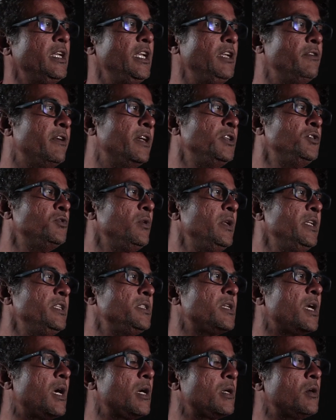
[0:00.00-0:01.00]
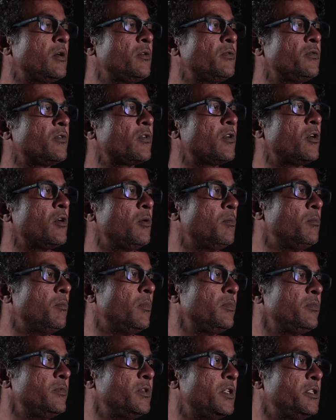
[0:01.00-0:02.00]
eventually start off from
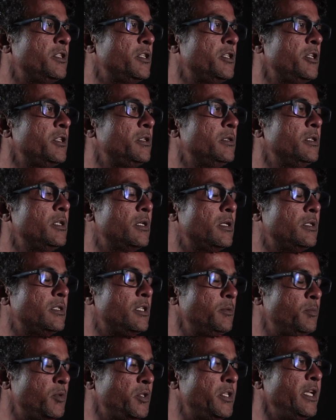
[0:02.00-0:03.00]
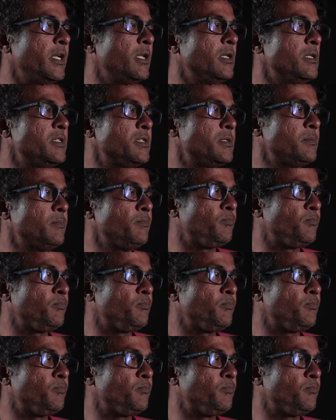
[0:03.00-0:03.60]
the Tirupati Hills,